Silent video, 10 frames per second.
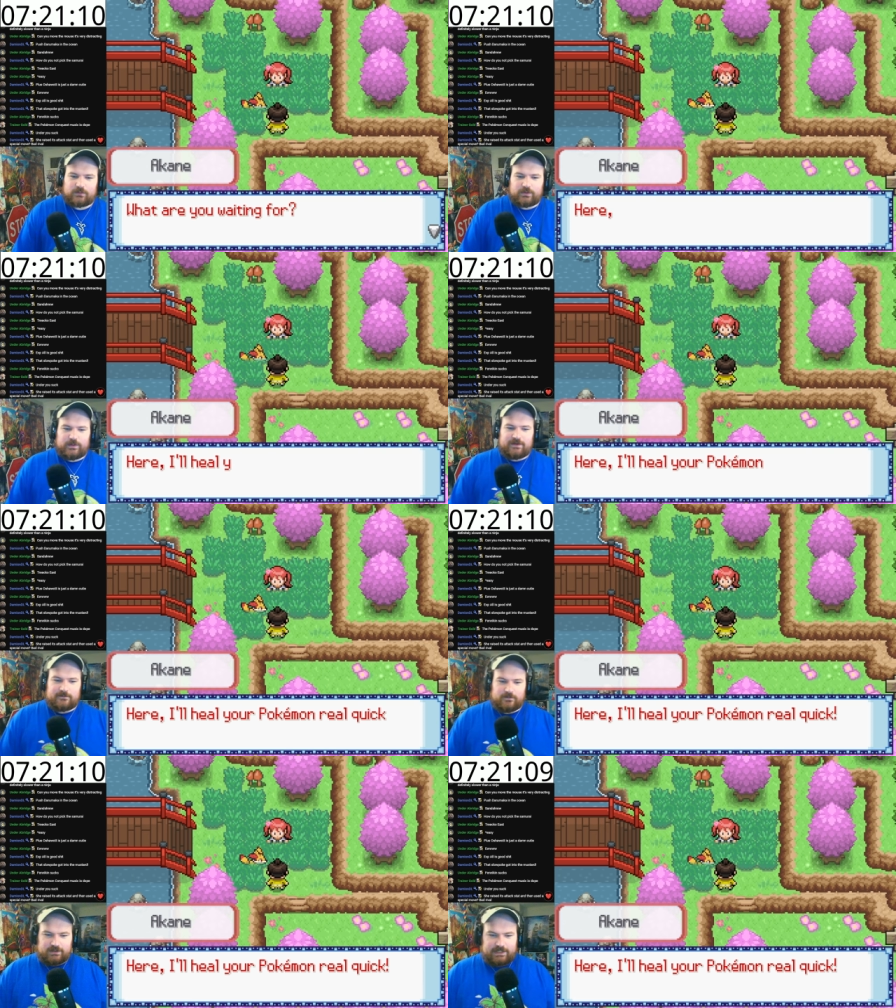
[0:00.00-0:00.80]
What are you waiting
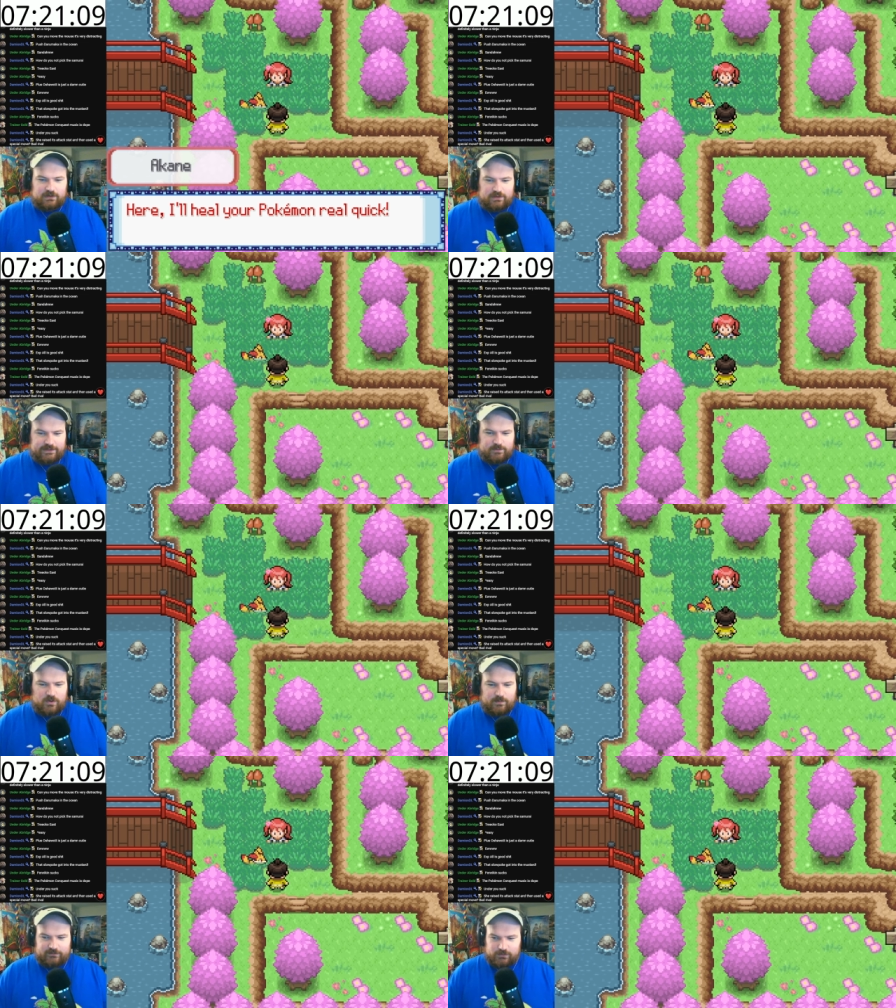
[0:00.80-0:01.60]
for? Here, I'll heal your
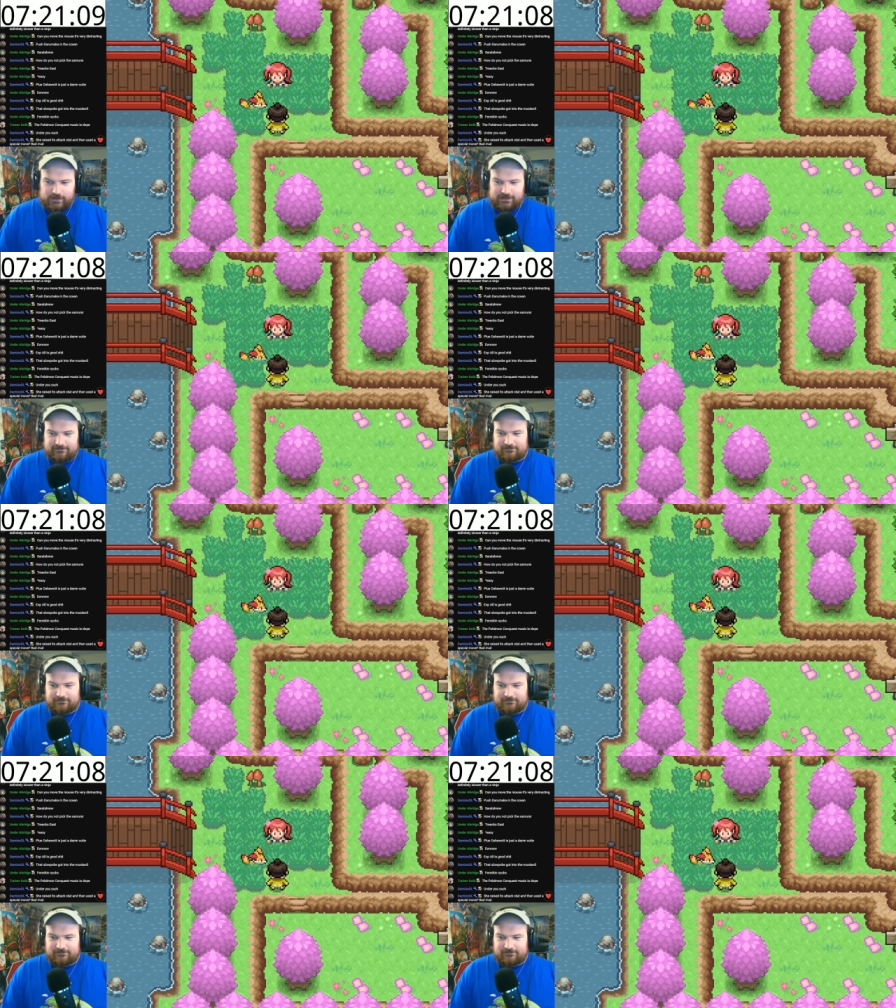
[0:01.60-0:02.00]
Pokemon real quick.